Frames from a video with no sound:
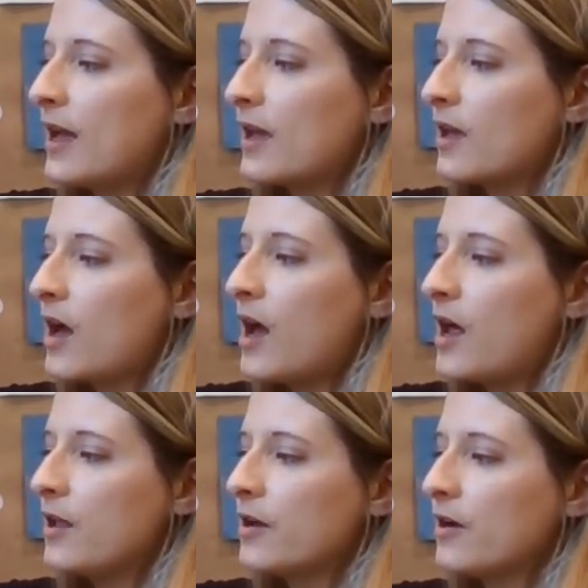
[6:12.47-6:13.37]
and
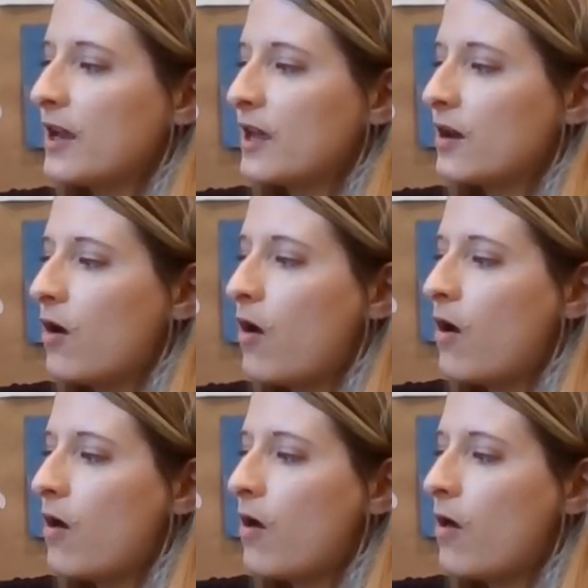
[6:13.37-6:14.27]
color in
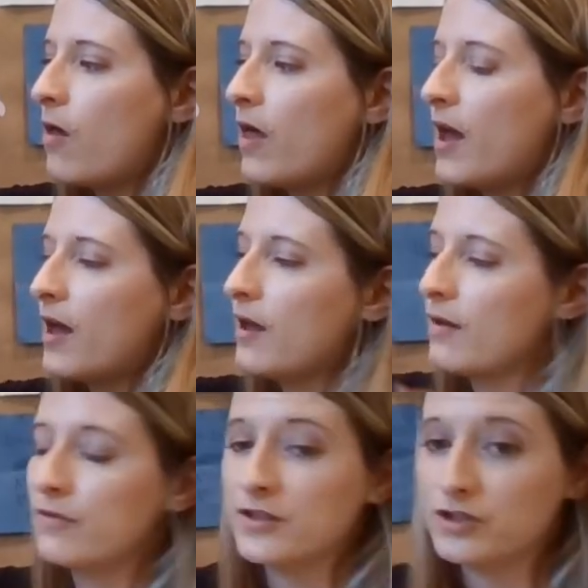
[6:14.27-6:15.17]
all
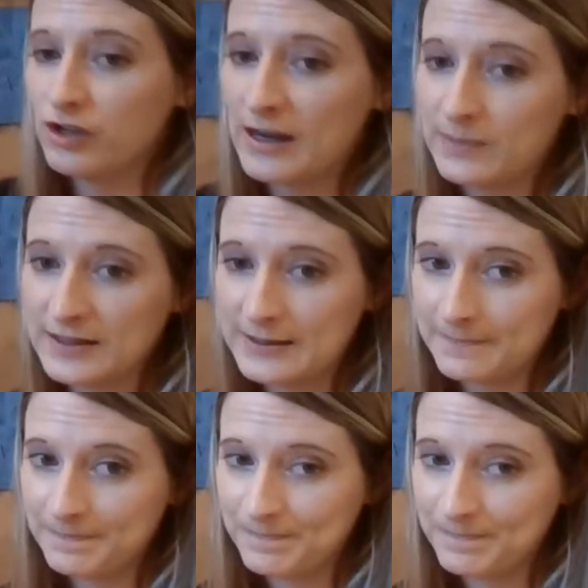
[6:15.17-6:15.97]
of the stripes.